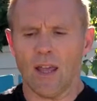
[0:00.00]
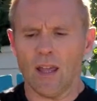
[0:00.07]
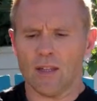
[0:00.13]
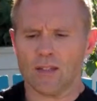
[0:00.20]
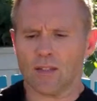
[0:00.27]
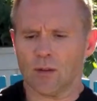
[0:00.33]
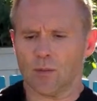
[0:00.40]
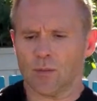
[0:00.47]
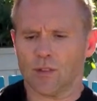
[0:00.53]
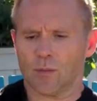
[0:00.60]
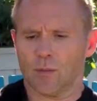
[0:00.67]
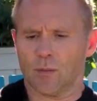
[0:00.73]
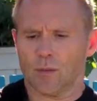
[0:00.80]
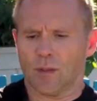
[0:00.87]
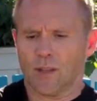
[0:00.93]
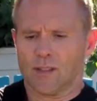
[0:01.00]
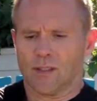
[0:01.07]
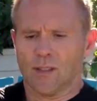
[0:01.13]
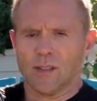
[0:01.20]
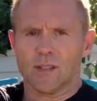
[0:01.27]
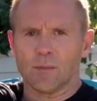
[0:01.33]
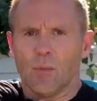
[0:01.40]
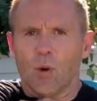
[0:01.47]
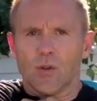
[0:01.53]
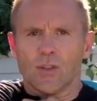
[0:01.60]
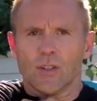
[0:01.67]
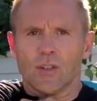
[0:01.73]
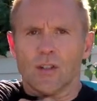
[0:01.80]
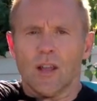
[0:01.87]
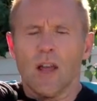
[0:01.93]
it does this
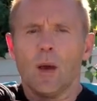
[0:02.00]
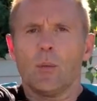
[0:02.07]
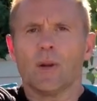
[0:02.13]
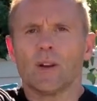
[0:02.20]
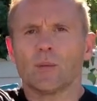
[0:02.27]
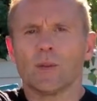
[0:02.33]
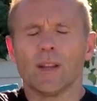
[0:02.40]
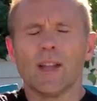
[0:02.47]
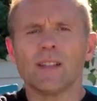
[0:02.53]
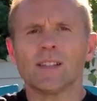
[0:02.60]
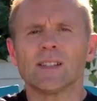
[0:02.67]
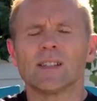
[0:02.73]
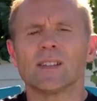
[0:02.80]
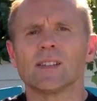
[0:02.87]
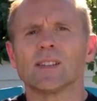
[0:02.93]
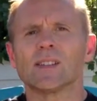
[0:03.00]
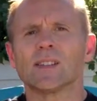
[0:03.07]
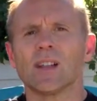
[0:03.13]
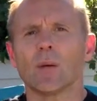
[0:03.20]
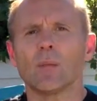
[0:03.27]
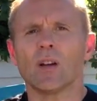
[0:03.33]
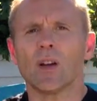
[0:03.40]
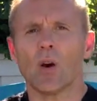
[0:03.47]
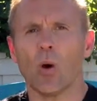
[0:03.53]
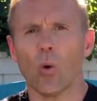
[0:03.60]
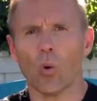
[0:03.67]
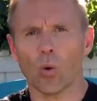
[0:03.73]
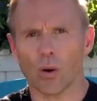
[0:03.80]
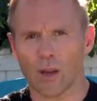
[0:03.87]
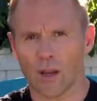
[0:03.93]
motion, but it relates to the stomach
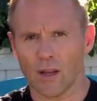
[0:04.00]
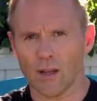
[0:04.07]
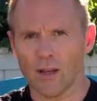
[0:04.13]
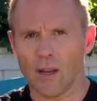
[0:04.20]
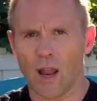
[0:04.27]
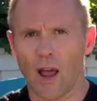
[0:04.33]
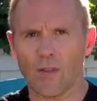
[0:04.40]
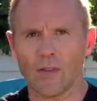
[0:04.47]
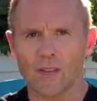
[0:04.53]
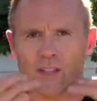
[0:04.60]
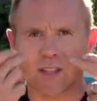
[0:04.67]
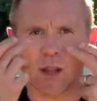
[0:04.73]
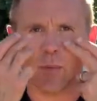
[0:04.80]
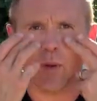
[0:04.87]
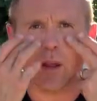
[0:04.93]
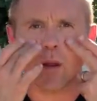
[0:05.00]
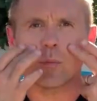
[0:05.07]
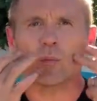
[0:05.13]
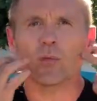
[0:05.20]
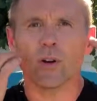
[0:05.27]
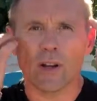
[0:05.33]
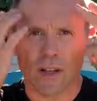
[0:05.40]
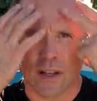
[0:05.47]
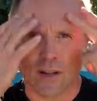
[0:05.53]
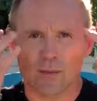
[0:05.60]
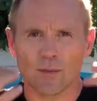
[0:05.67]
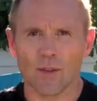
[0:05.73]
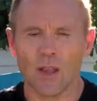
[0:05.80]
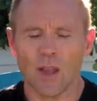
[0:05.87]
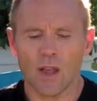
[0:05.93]
organ and the stomach meridian.
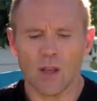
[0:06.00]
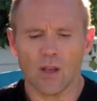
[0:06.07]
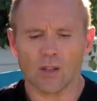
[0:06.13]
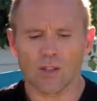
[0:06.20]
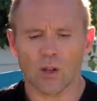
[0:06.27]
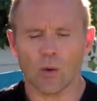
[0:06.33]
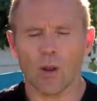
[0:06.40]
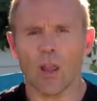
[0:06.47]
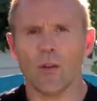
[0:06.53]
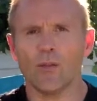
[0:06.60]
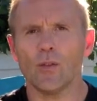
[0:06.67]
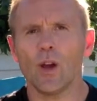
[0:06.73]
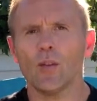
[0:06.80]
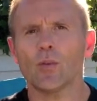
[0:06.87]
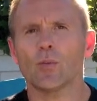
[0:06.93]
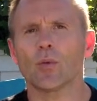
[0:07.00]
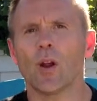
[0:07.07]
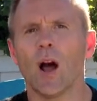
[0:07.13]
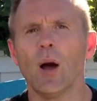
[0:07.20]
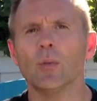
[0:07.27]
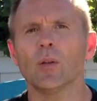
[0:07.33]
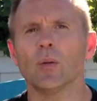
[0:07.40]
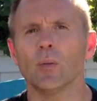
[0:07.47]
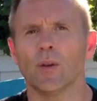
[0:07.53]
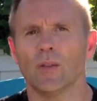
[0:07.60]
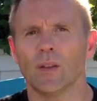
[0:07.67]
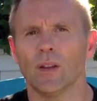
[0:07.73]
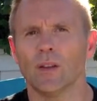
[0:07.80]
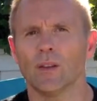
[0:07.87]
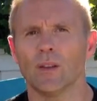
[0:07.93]
So if you have a problem
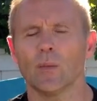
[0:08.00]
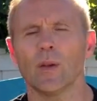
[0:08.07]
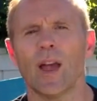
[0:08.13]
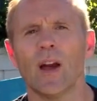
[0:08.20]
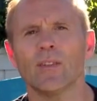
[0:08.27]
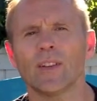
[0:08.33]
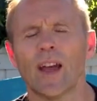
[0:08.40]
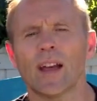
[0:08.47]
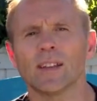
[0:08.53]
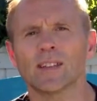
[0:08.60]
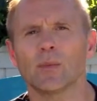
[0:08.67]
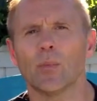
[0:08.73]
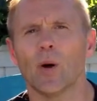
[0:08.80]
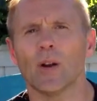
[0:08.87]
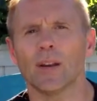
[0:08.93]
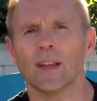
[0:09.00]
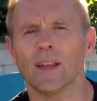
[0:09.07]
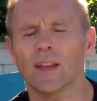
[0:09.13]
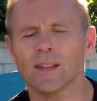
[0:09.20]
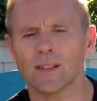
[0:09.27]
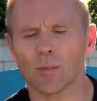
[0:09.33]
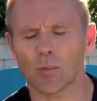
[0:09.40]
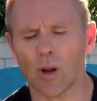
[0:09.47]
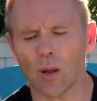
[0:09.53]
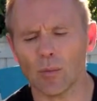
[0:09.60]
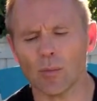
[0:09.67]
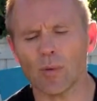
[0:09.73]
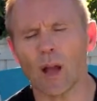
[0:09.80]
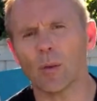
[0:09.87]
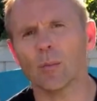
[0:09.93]
with it, then we have to ask the body, is the
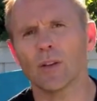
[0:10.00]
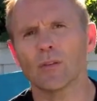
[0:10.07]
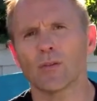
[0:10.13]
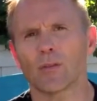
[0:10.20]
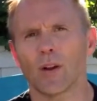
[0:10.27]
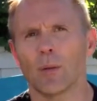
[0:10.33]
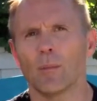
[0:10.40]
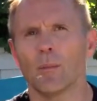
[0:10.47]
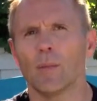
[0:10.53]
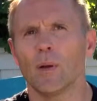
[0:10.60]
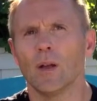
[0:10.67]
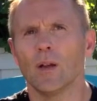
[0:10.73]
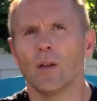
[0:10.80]
problem coming from